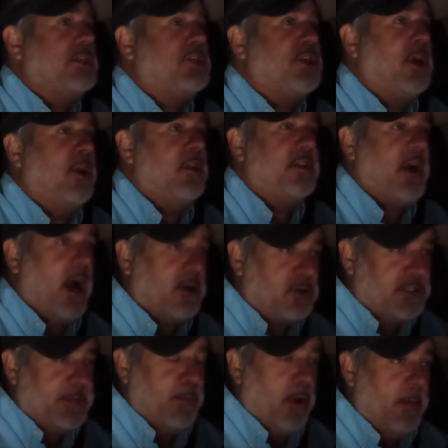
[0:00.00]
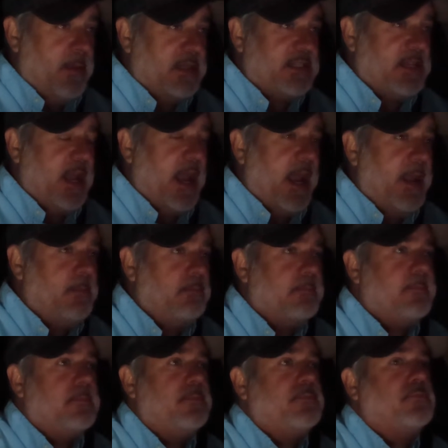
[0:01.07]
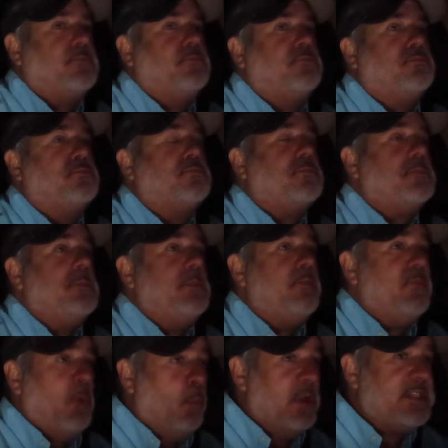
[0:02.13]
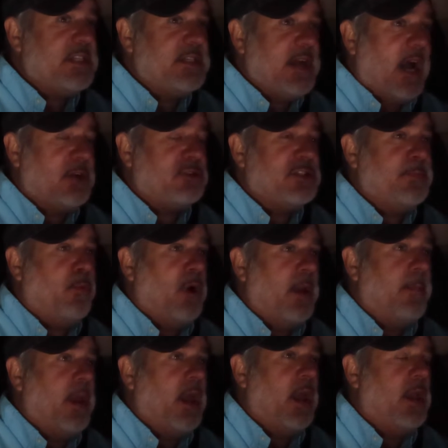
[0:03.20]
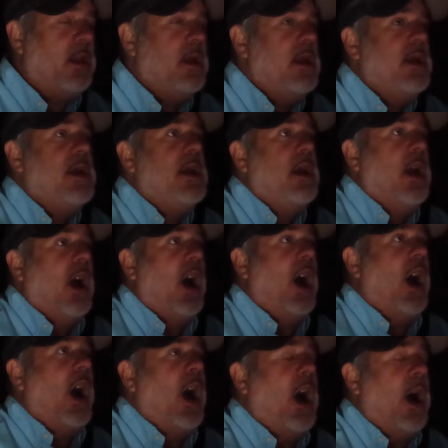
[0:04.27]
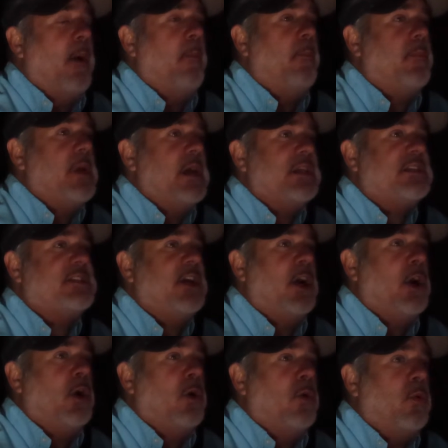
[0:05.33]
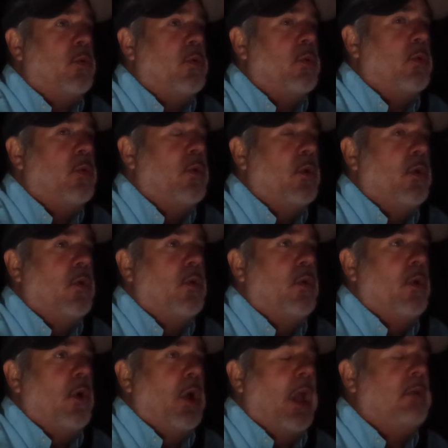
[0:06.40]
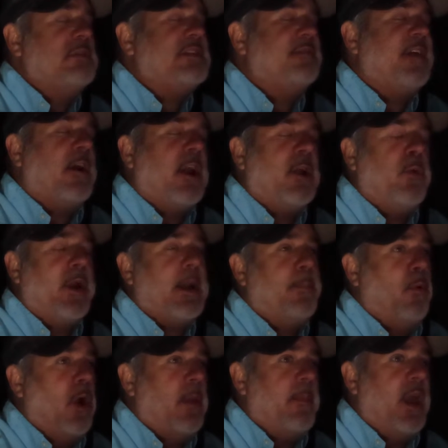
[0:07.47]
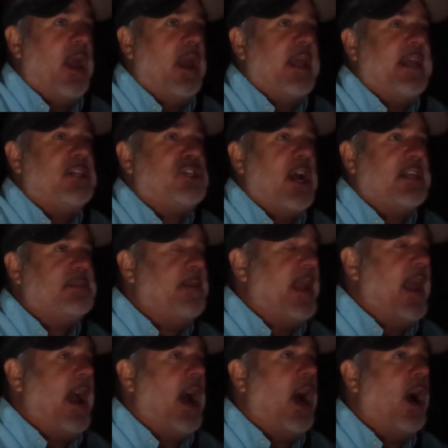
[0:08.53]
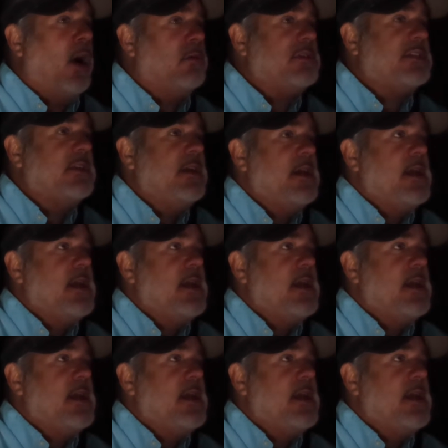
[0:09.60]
To go to the doctor's appointment today. Went to the doctor's appointment. So it was a very quick appointment. He checked me out.